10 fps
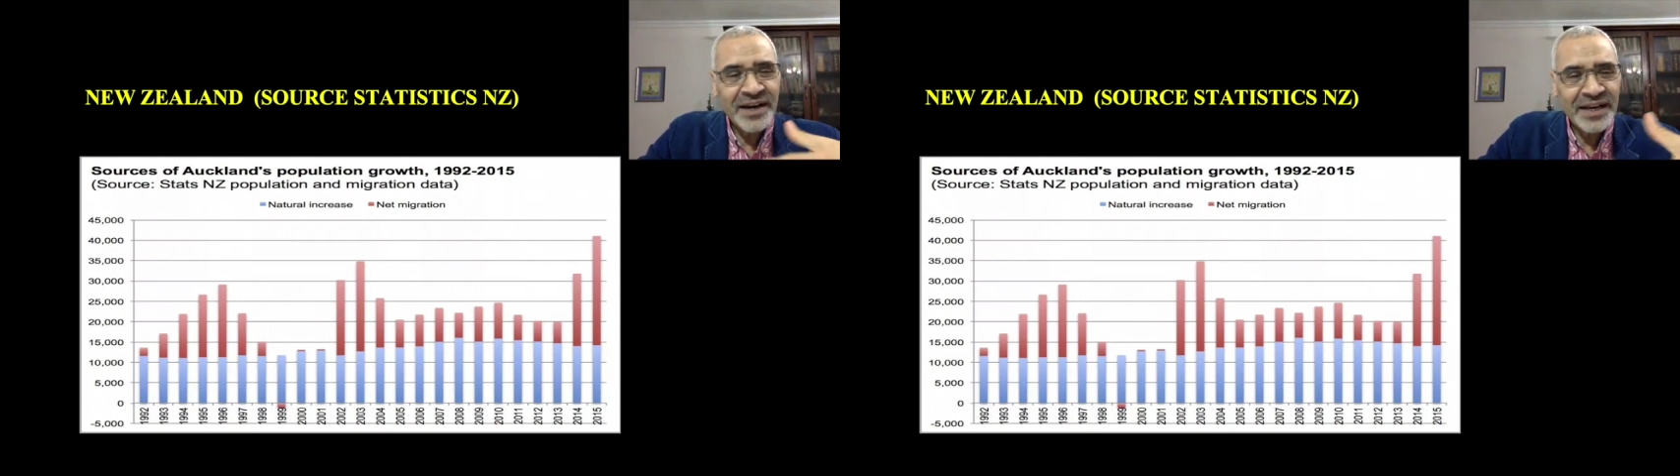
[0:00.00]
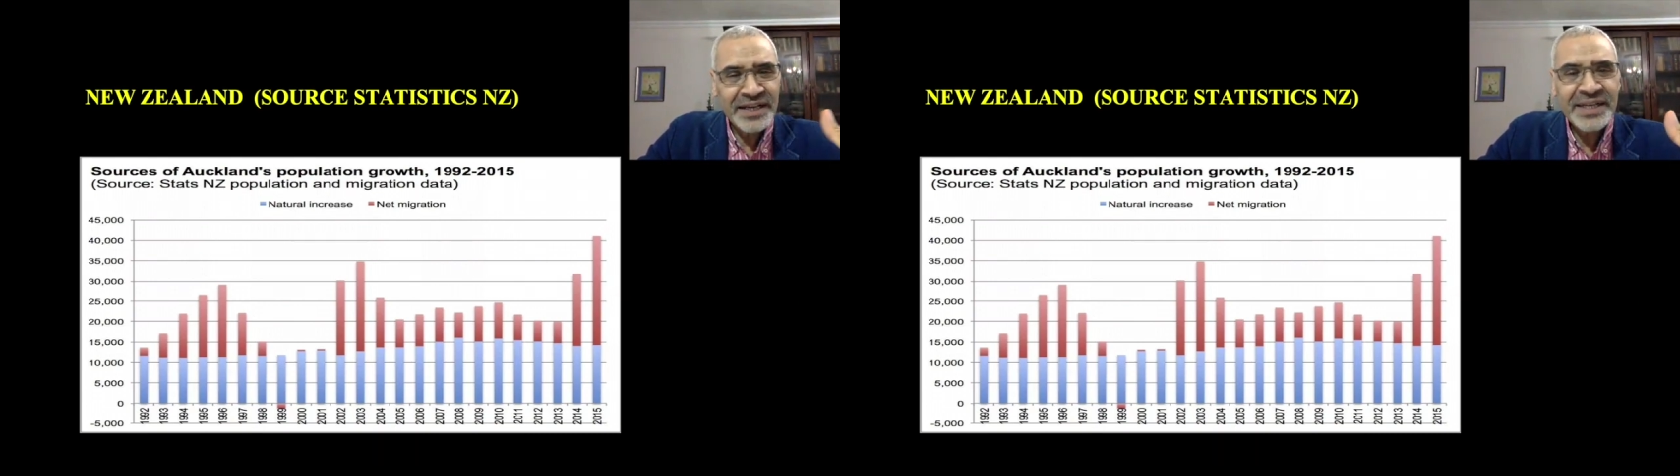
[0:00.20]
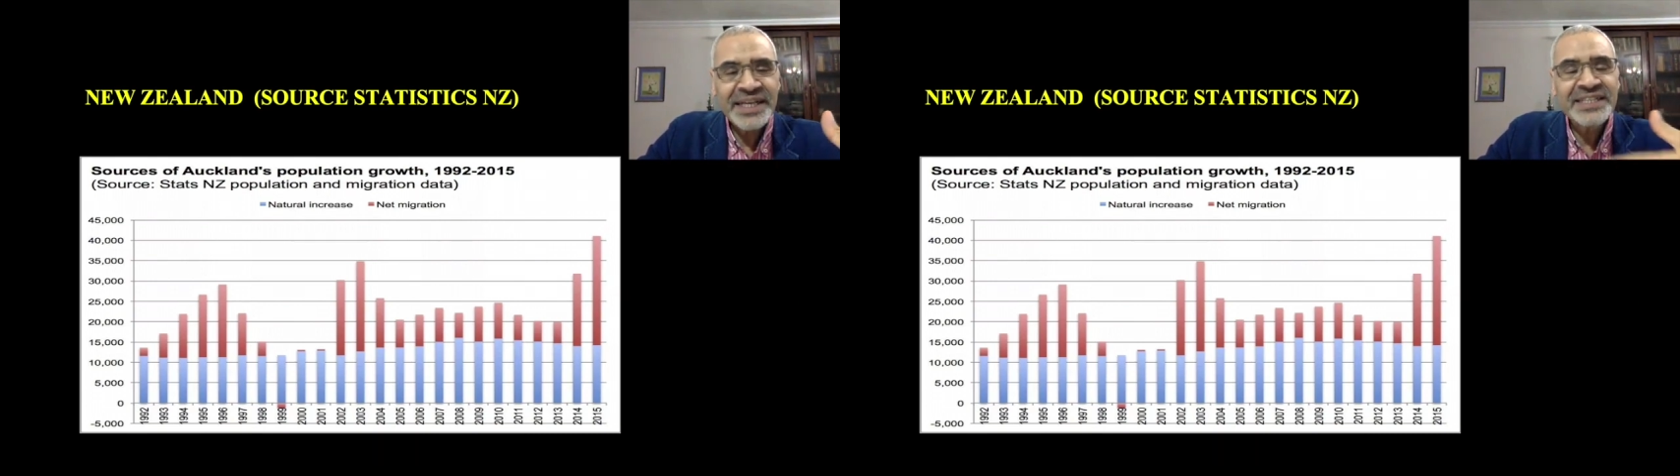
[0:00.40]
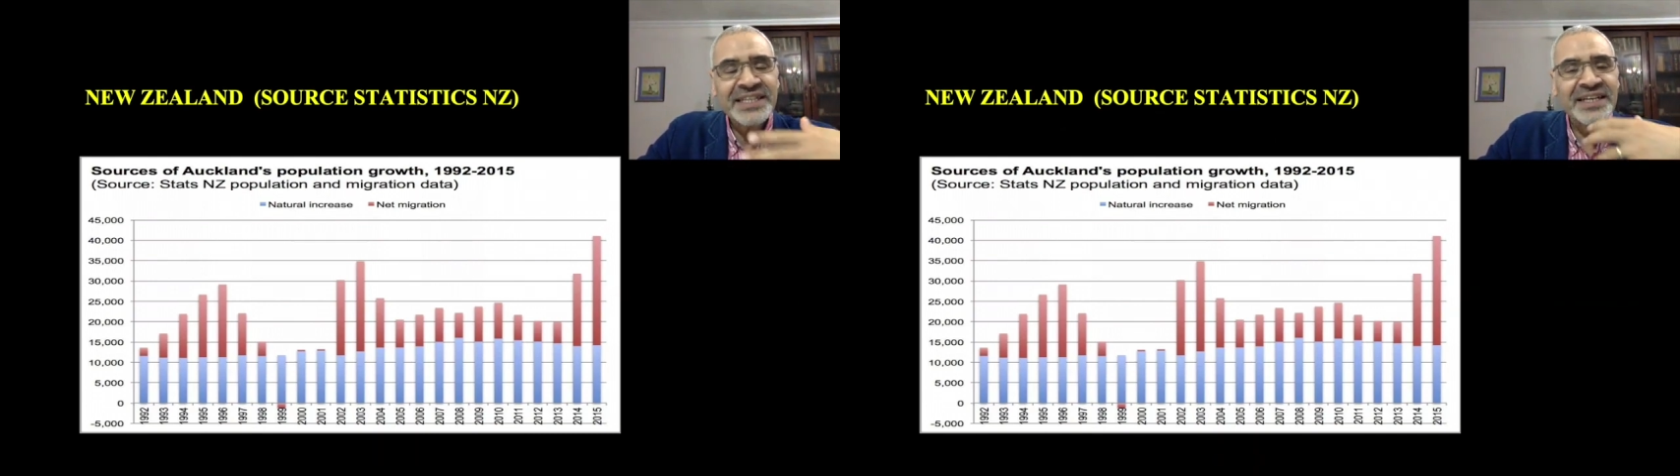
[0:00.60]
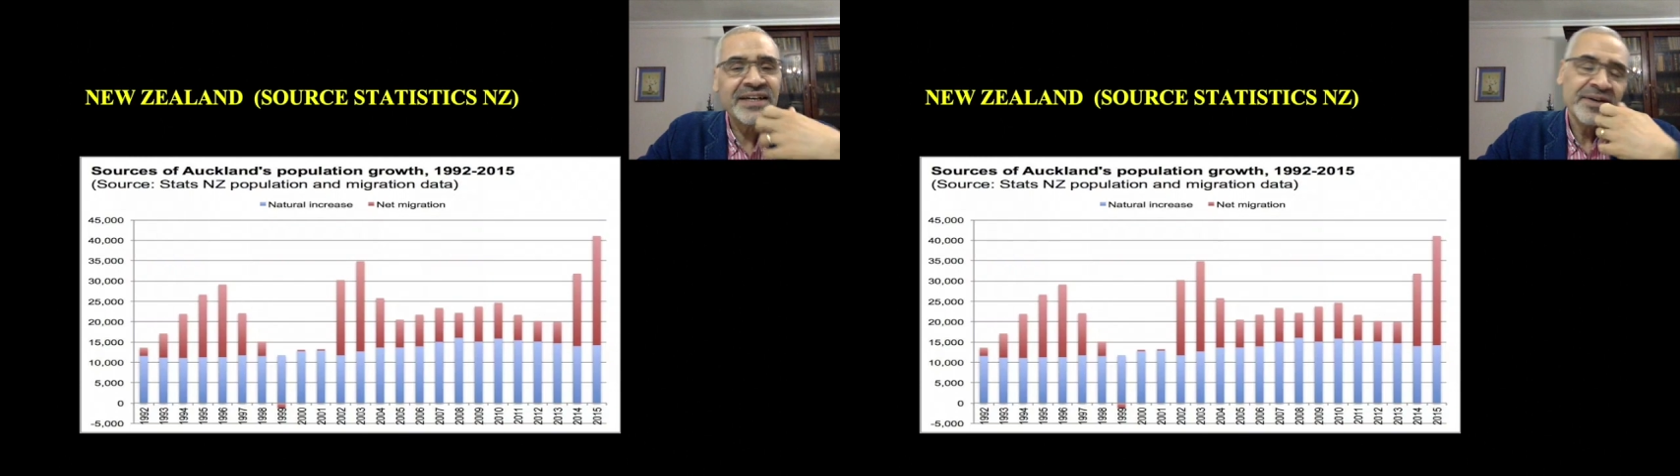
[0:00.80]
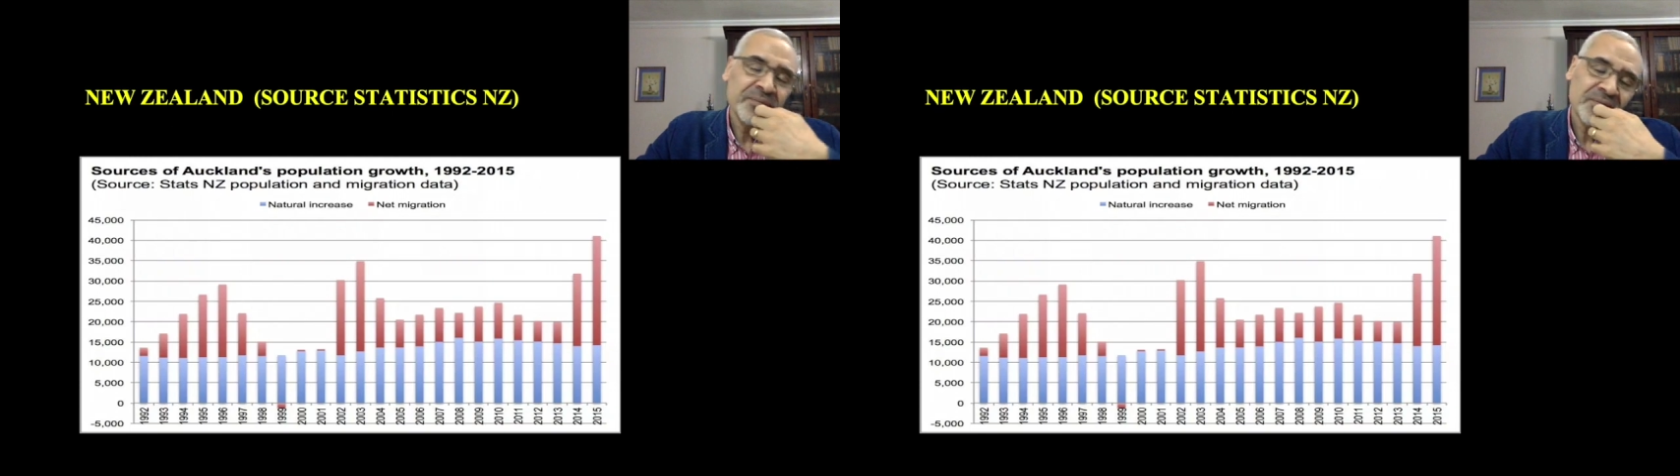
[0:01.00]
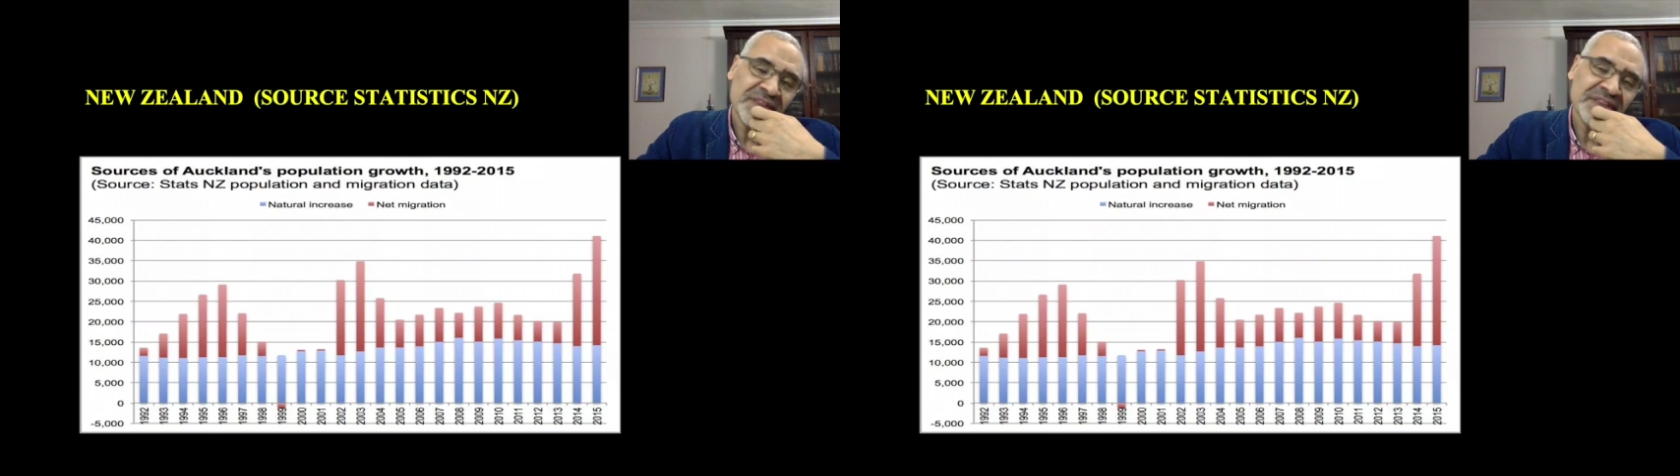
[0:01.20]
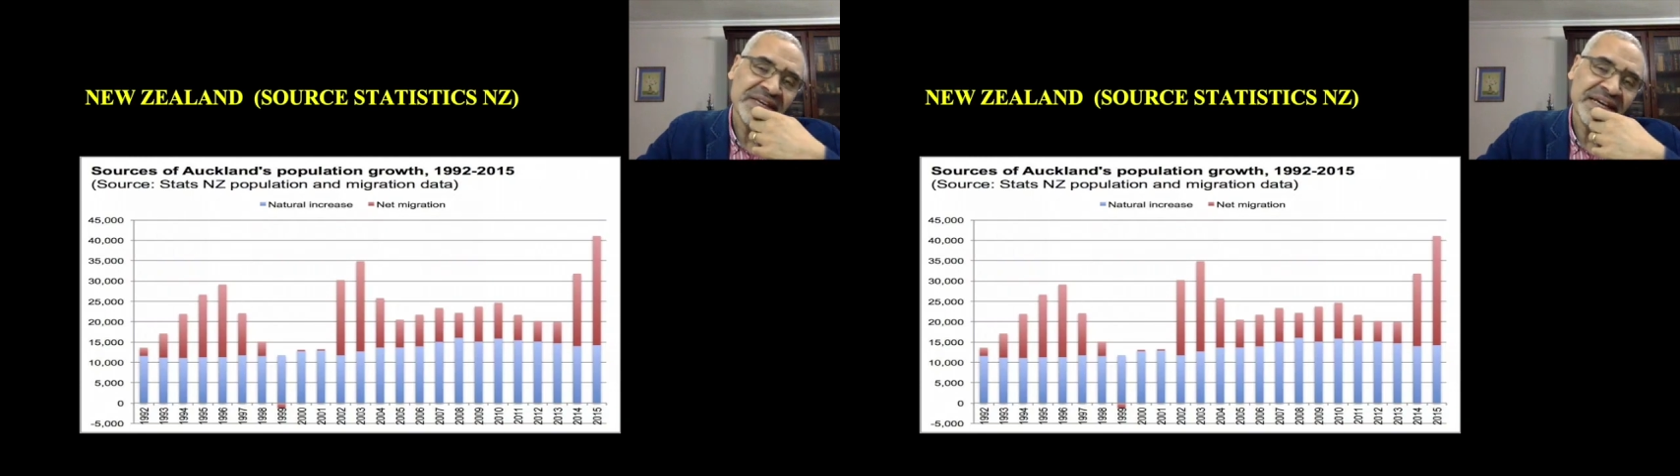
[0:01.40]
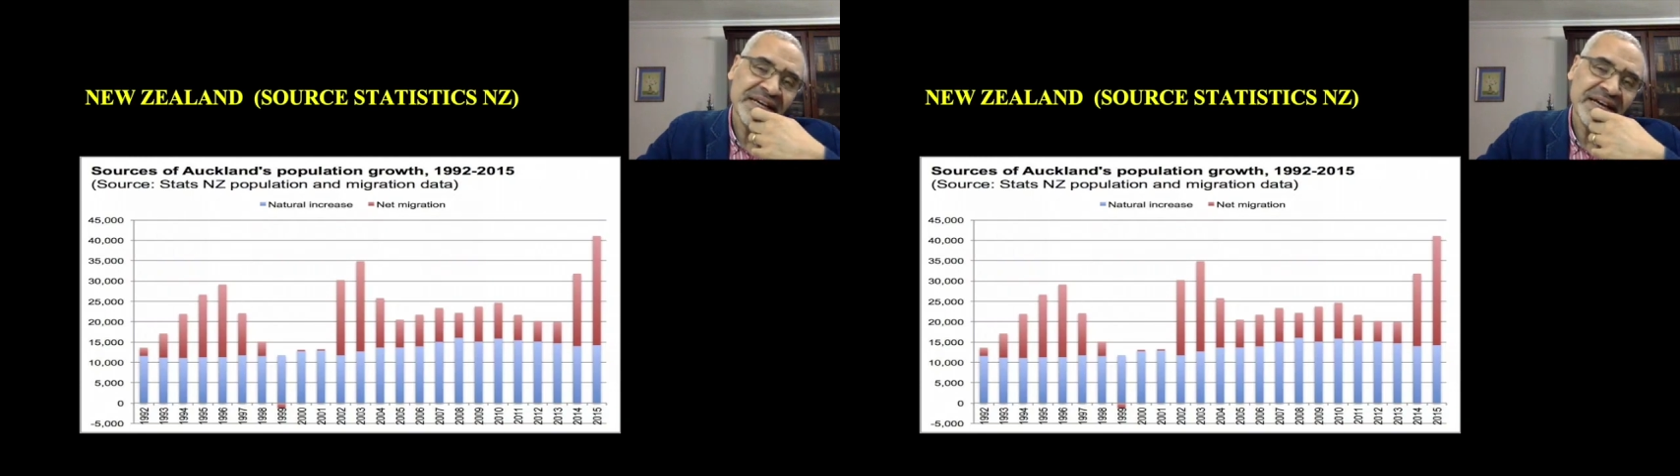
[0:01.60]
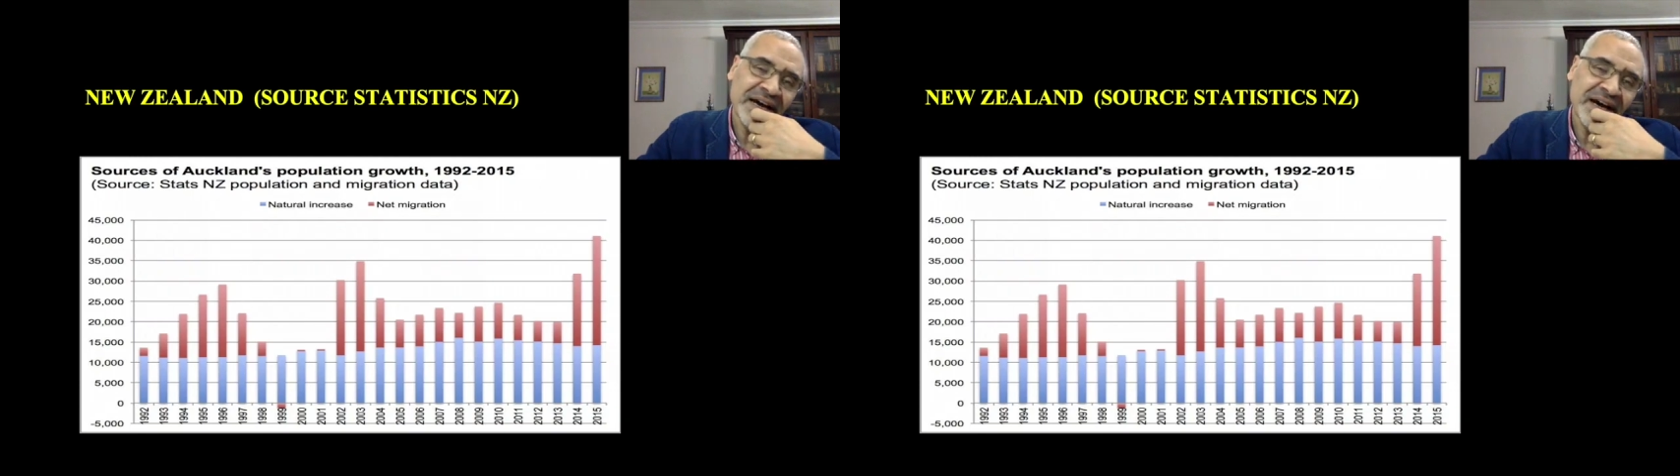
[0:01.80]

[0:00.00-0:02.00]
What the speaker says: increasing the